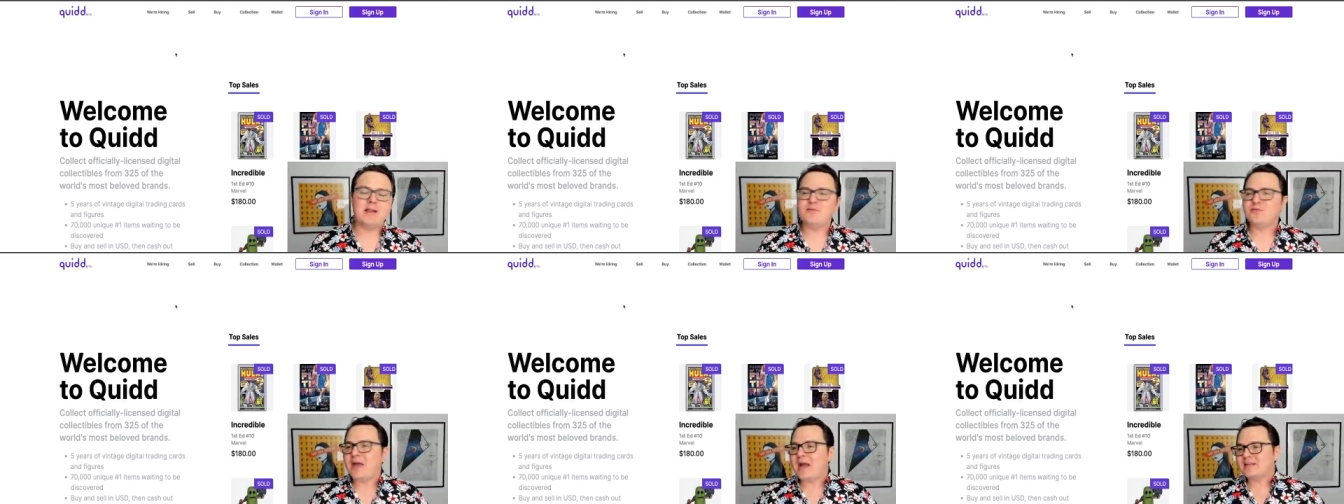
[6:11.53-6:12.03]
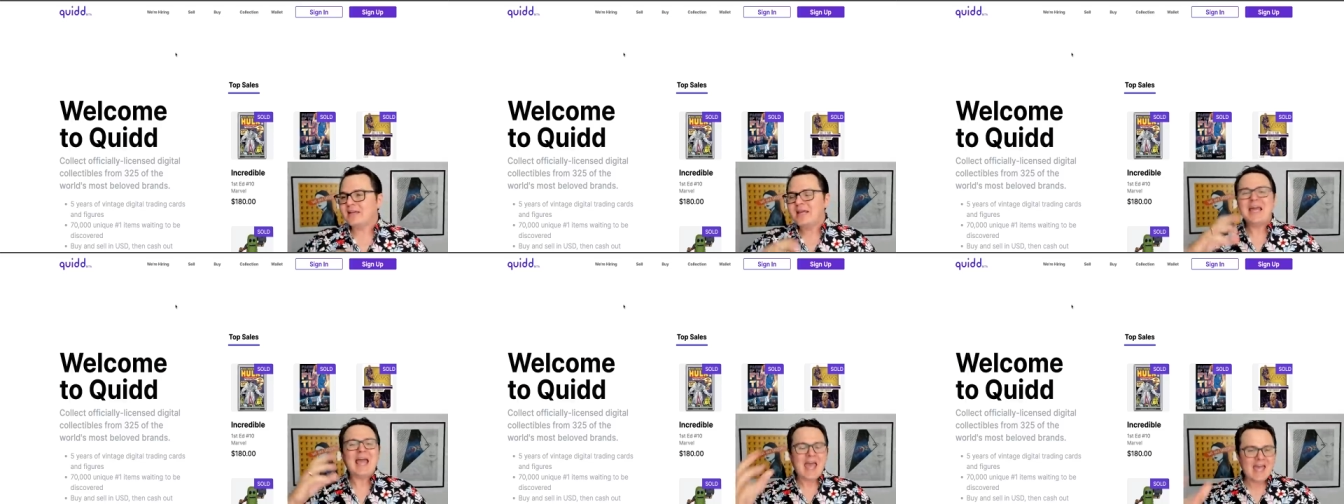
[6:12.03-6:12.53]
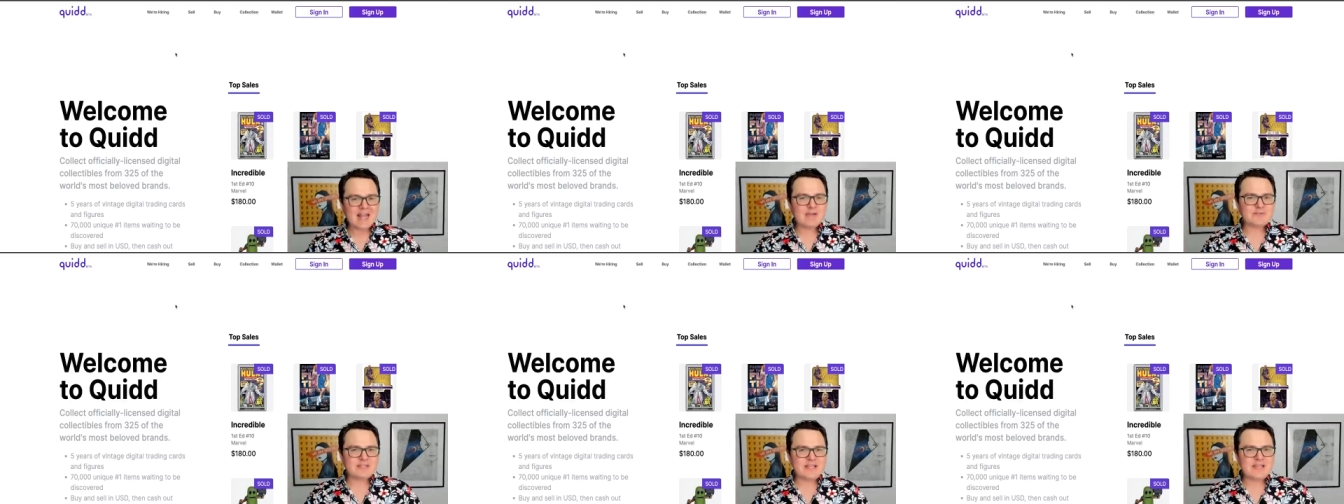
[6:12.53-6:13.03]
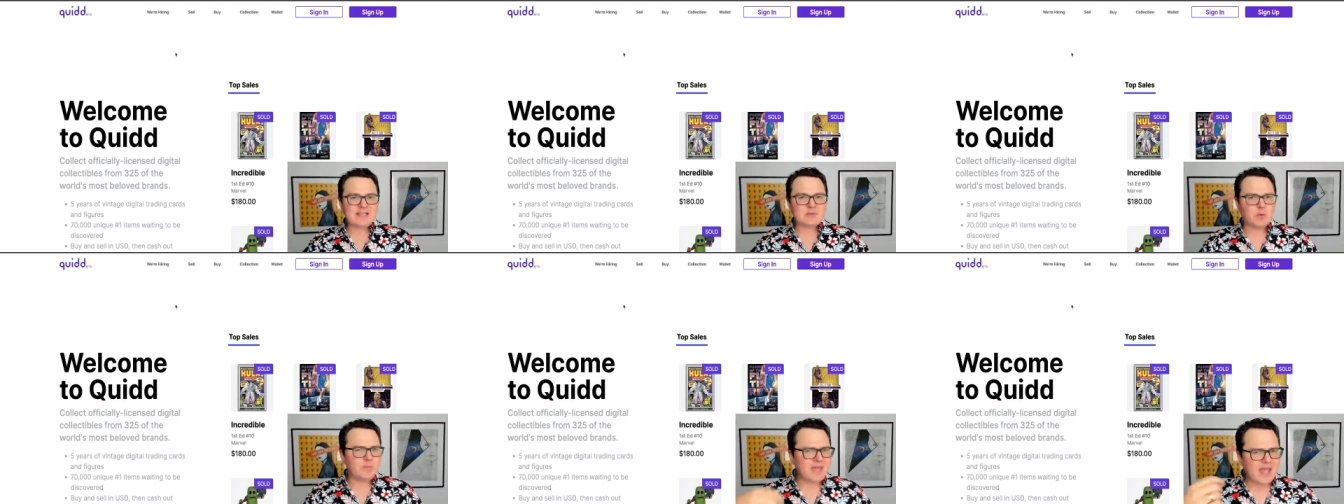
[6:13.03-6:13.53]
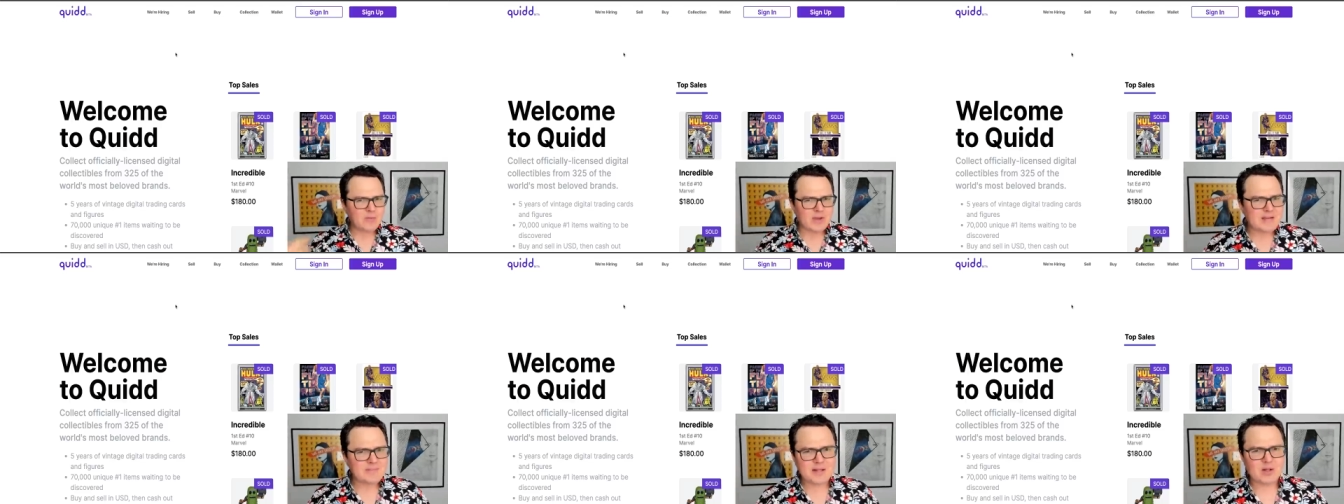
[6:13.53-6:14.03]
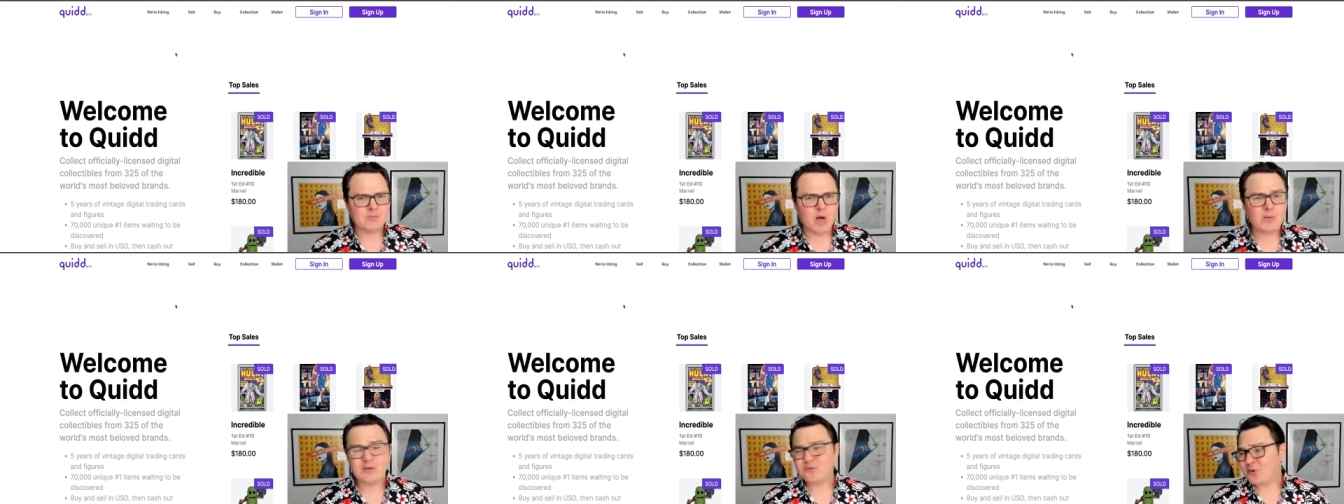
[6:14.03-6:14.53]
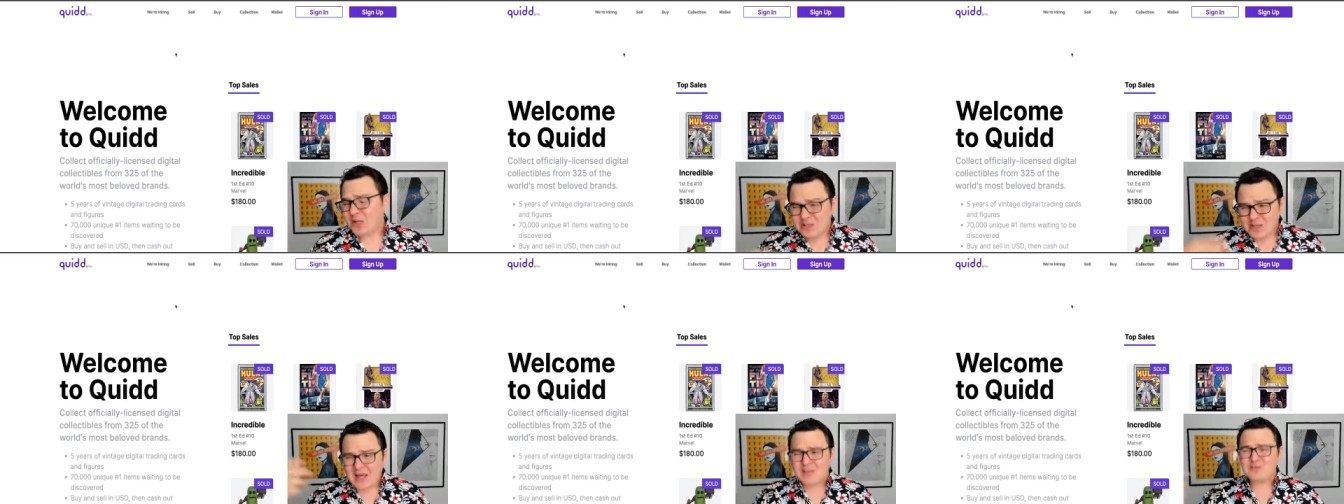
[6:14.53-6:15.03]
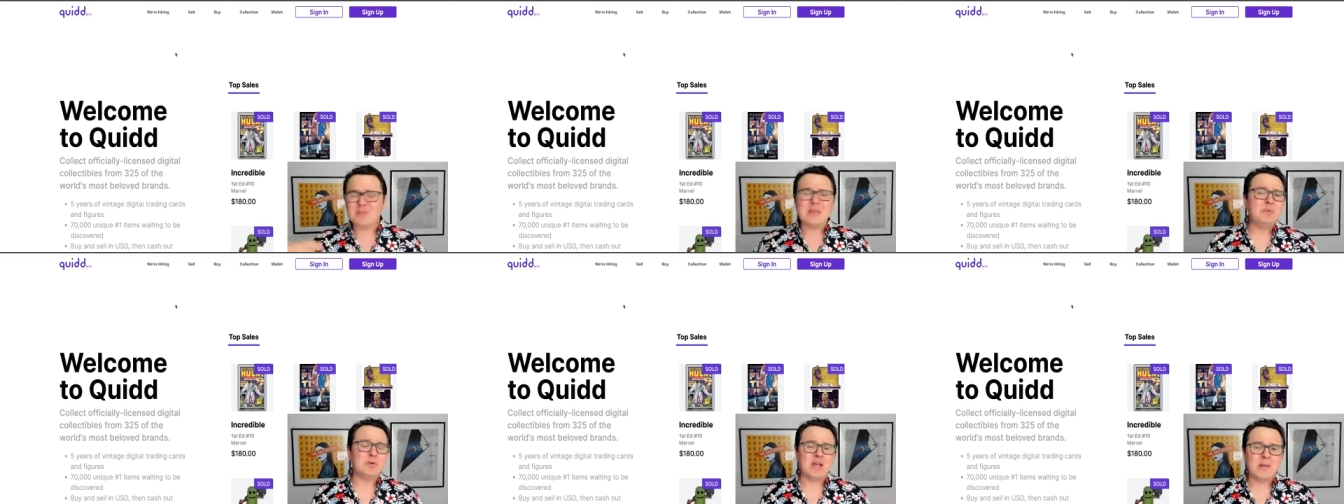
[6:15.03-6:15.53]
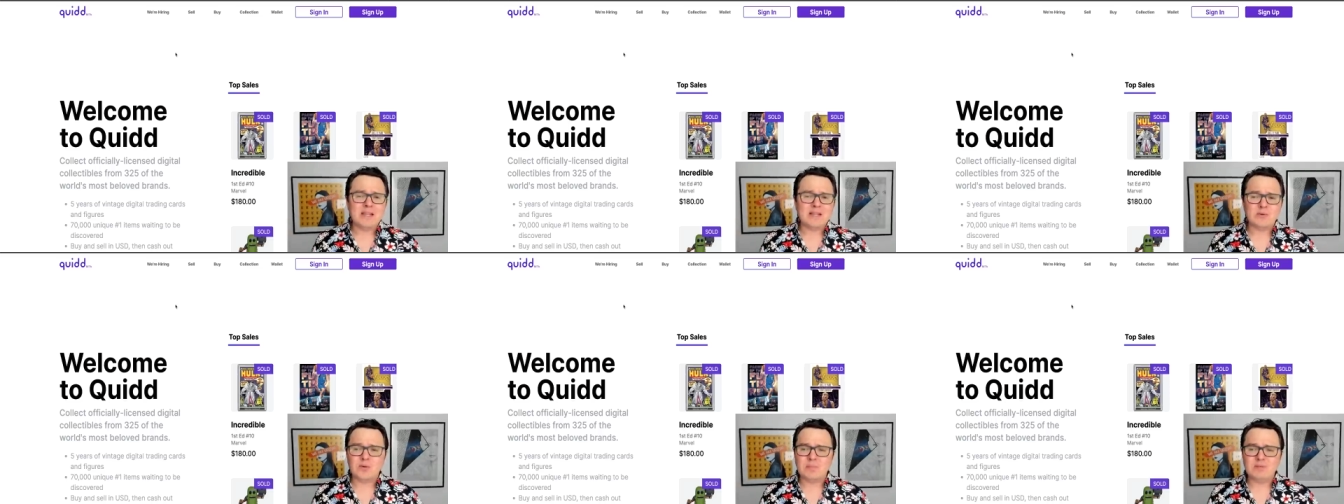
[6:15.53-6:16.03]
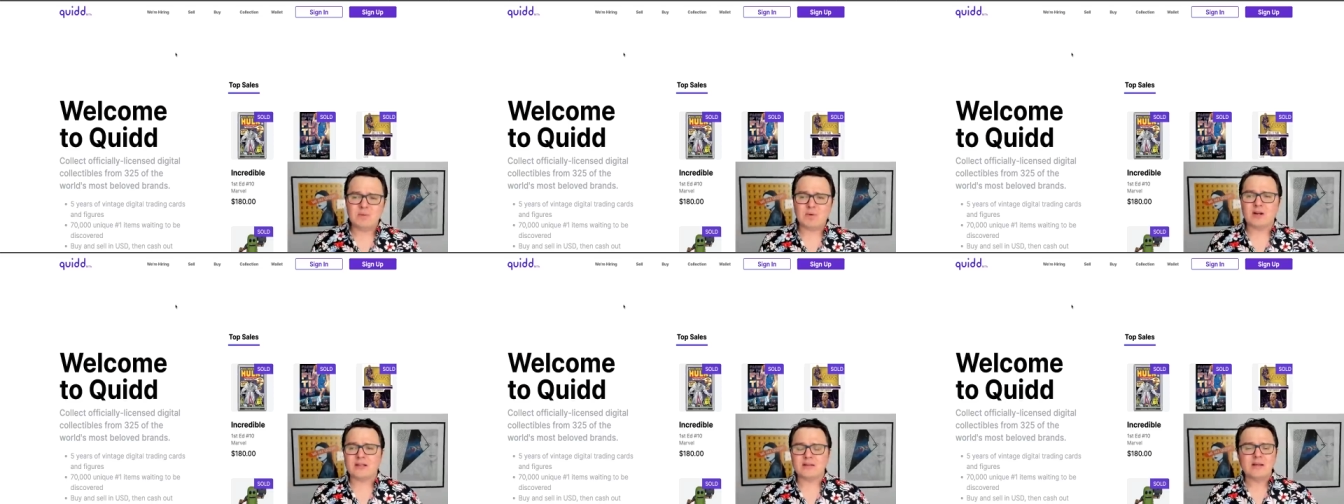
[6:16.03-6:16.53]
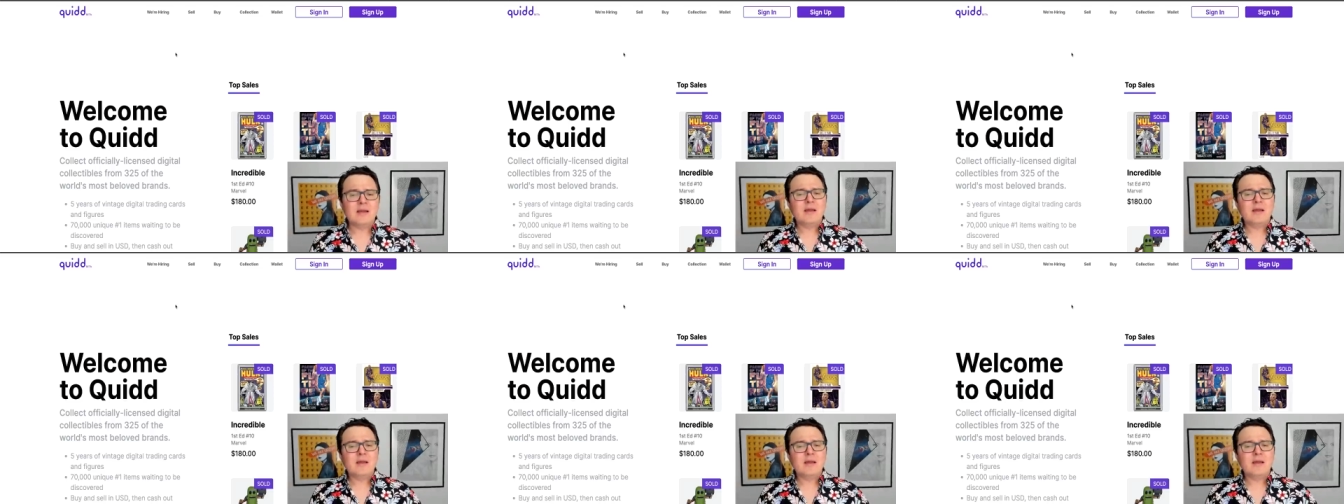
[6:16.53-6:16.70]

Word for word: In fact, NFTs will be a red pill moment for a lot of people coming into the crypto market